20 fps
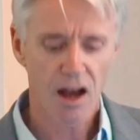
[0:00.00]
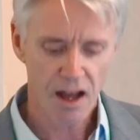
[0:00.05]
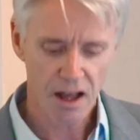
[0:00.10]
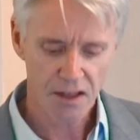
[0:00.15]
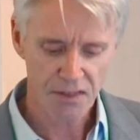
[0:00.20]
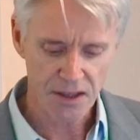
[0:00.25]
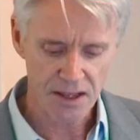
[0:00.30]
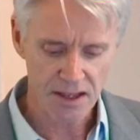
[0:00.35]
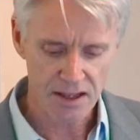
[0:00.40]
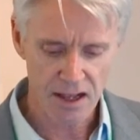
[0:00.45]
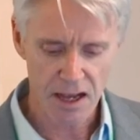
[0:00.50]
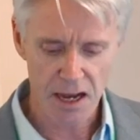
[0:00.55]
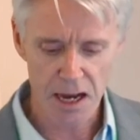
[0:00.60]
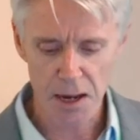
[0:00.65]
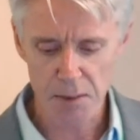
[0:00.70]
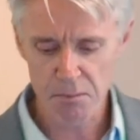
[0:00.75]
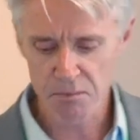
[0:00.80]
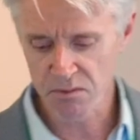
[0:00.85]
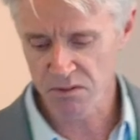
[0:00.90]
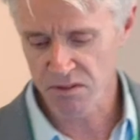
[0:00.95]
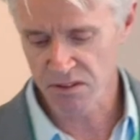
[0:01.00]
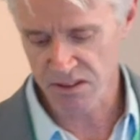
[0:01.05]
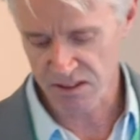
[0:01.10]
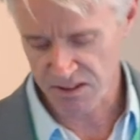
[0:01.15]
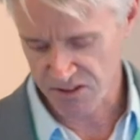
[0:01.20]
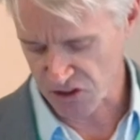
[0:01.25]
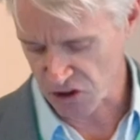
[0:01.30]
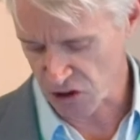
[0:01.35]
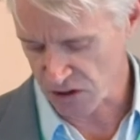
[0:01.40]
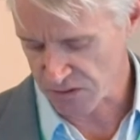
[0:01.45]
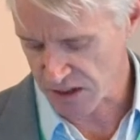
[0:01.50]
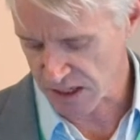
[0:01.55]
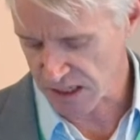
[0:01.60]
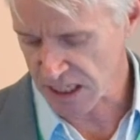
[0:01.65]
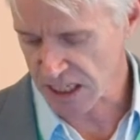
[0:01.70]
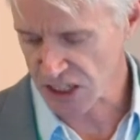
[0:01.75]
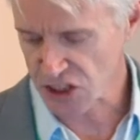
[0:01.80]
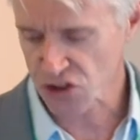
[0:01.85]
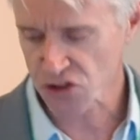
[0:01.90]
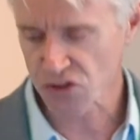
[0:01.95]
I think that sort of the
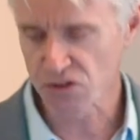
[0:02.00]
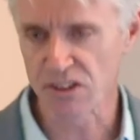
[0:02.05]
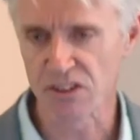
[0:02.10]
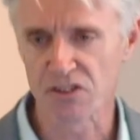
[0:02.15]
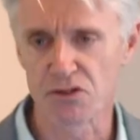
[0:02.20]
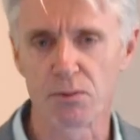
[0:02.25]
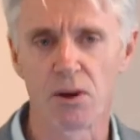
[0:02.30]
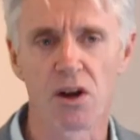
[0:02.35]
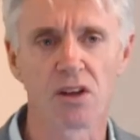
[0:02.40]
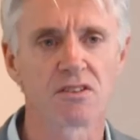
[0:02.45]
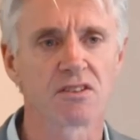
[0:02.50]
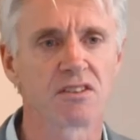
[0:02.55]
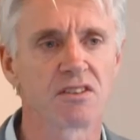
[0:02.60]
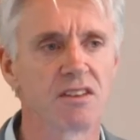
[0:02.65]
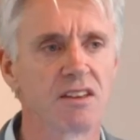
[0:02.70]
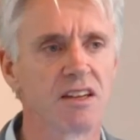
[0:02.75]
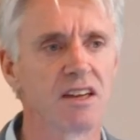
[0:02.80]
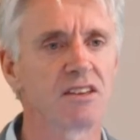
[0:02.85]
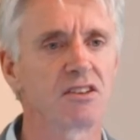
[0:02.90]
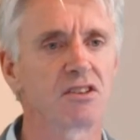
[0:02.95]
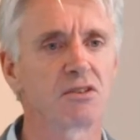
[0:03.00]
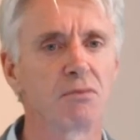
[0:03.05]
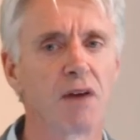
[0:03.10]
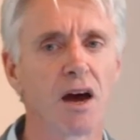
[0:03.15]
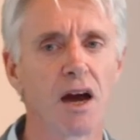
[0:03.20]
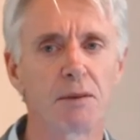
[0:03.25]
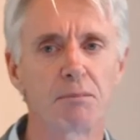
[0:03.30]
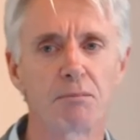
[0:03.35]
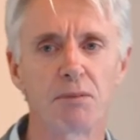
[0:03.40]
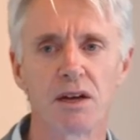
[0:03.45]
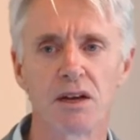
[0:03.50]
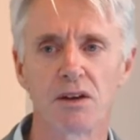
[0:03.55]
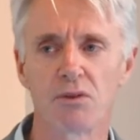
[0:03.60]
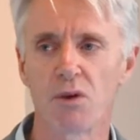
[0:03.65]
initial response to this might be,